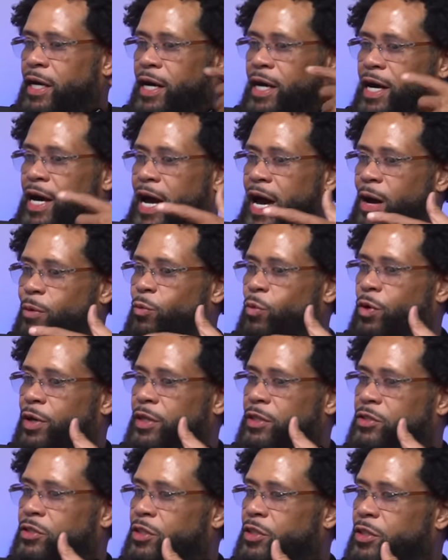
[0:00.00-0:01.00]
I
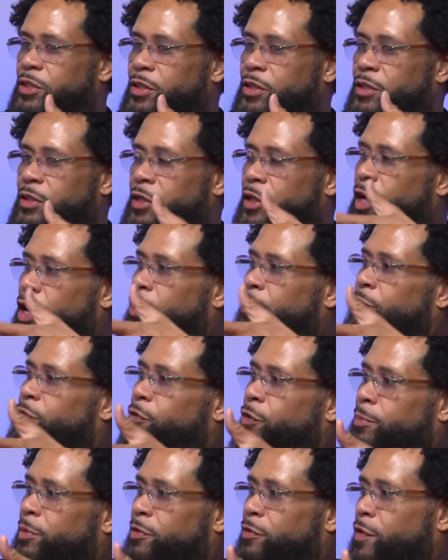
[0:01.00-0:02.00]
wanted to learn
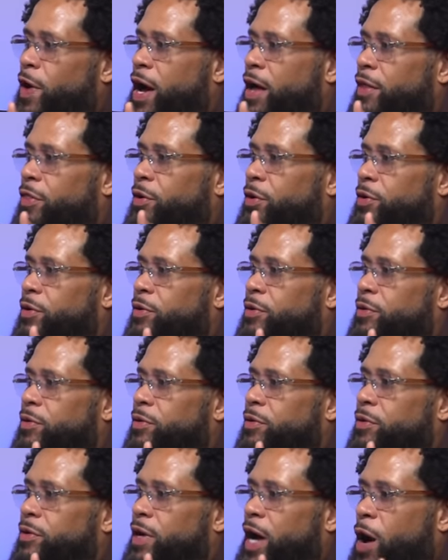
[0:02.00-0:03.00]
from the father.
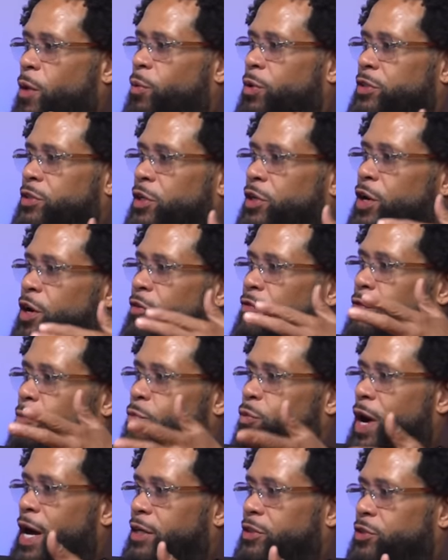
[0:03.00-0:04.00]
I want to learn from
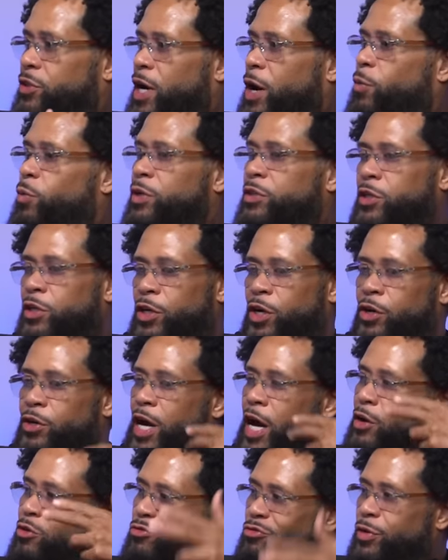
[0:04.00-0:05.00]
Roger. I want to learn
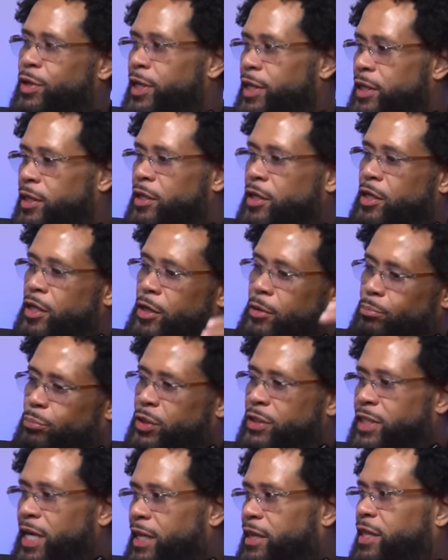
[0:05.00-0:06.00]
how to really
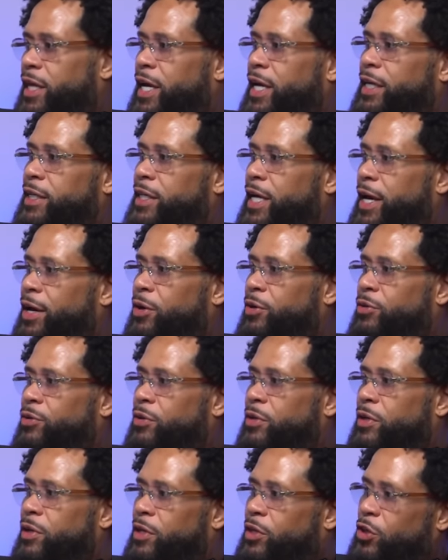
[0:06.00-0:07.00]
put that thing down.
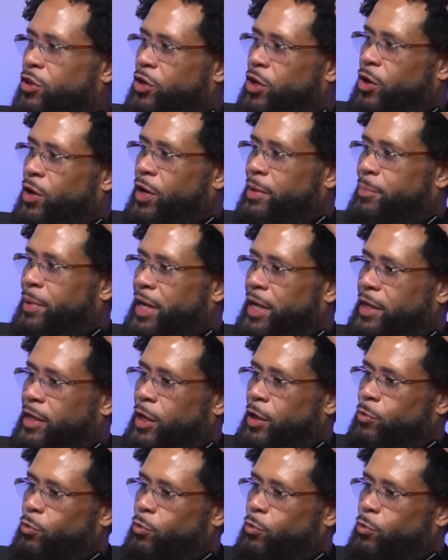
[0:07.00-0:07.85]
You know what I mean?